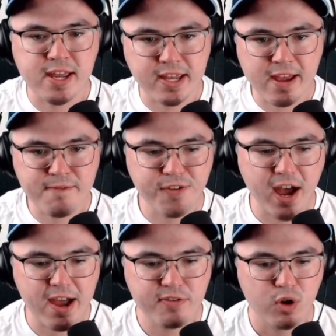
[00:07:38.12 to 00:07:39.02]
in game
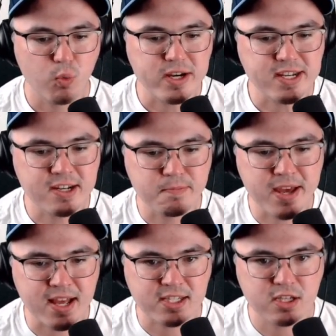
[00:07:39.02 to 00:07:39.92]
5, we didn't
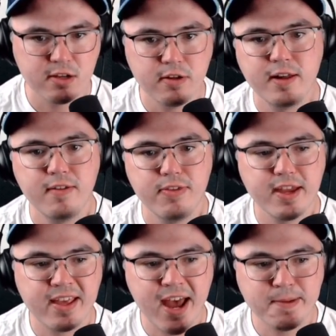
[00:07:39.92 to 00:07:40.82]
miss. The
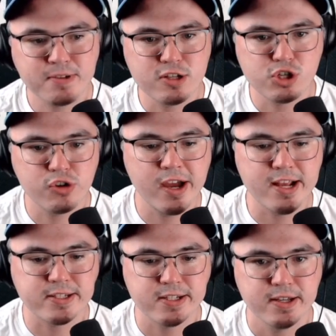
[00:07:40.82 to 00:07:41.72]
captain
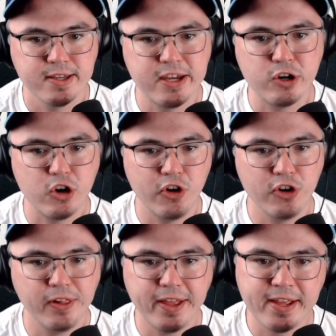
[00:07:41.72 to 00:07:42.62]
strikes here
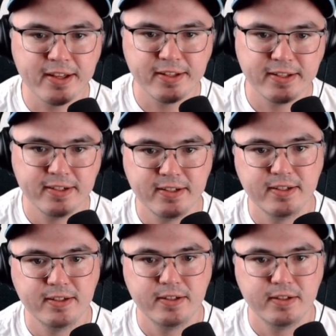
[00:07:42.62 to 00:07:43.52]
early
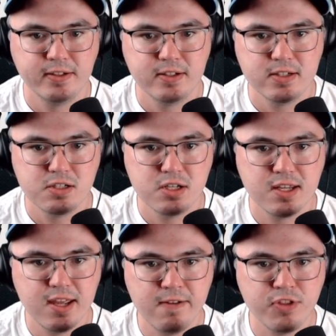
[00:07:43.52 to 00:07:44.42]
to
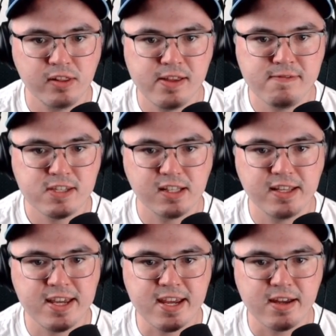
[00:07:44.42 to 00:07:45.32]
give the Leafs the
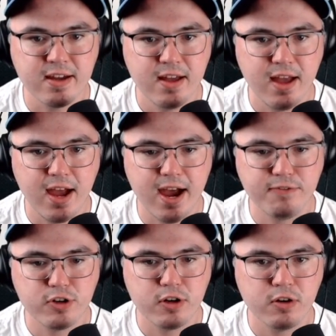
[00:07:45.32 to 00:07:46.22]
lead
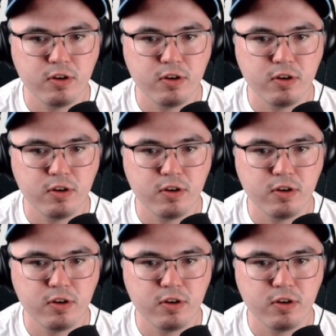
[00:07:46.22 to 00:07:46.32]
after,